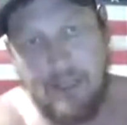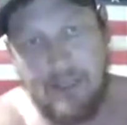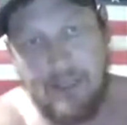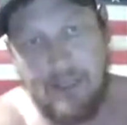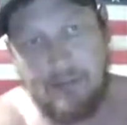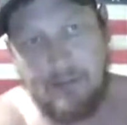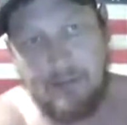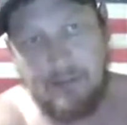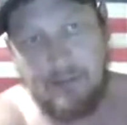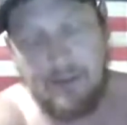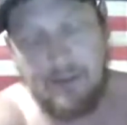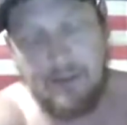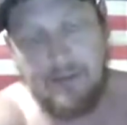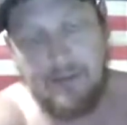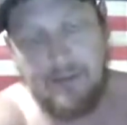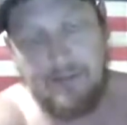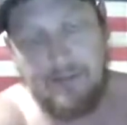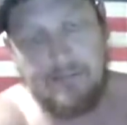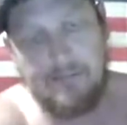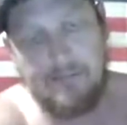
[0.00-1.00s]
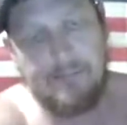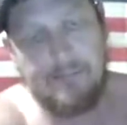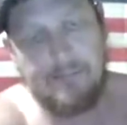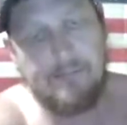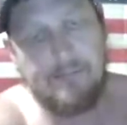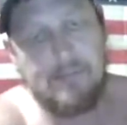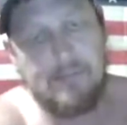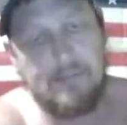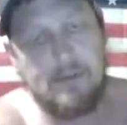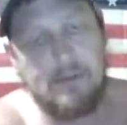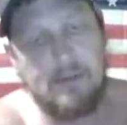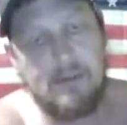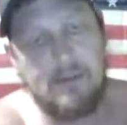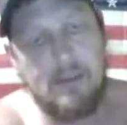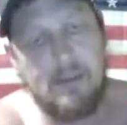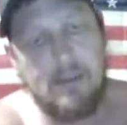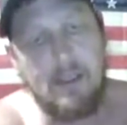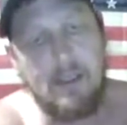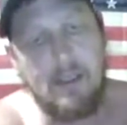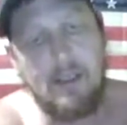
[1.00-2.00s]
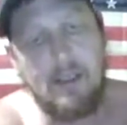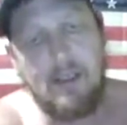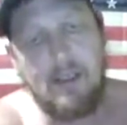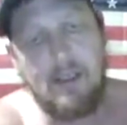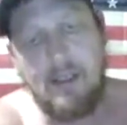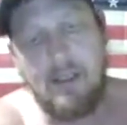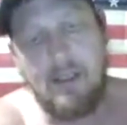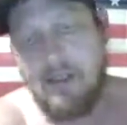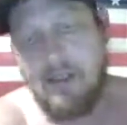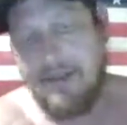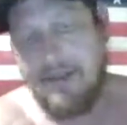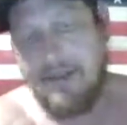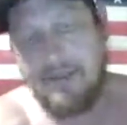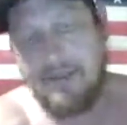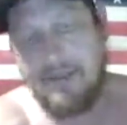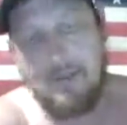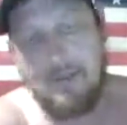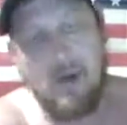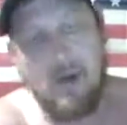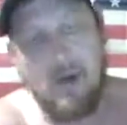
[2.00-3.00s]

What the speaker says: nothing. He pardoned